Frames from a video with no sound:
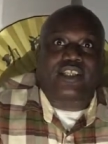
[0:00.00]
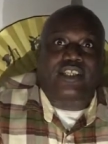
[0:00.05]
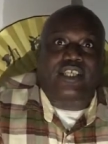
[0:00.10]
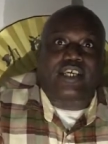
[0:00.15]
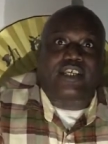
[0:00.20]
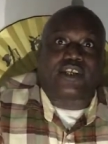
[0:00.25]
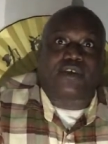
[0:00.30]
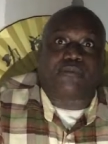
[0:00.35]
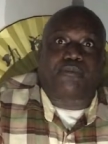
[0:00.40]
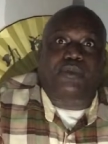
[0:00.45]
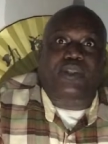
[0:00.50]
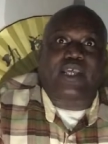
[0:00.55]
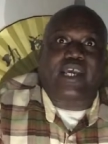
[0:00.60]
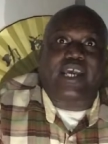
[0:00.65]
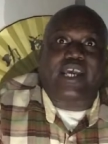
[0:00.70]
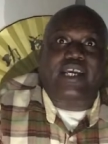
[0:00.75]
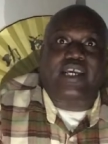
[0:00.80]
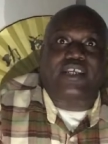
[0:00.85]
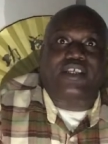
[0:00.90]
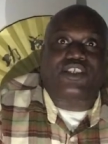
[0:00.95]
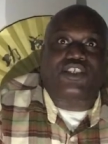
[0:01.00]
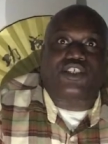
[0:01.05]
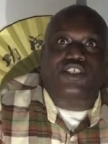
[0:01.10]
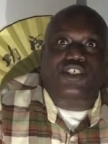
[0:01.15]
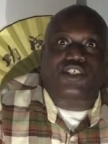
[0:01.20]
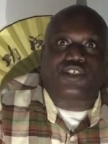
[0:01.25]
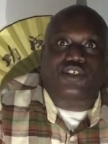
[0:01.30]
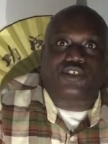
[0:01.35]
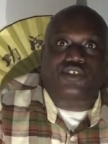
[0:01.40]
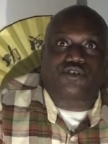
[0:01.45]
that are black
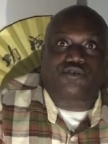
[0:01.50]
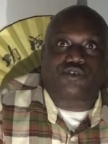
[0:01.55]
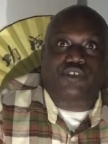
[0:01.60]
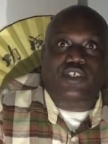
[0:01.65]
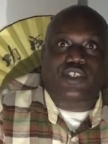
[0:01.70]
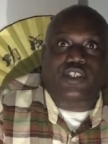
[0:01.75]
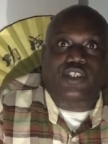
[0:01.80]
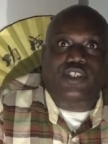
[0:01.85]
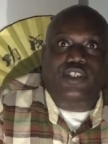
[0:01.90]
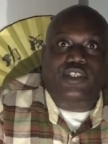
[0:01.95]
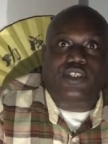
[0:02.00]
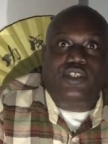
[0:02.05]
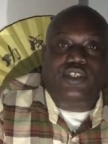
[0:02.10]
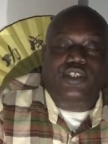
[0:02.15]
children,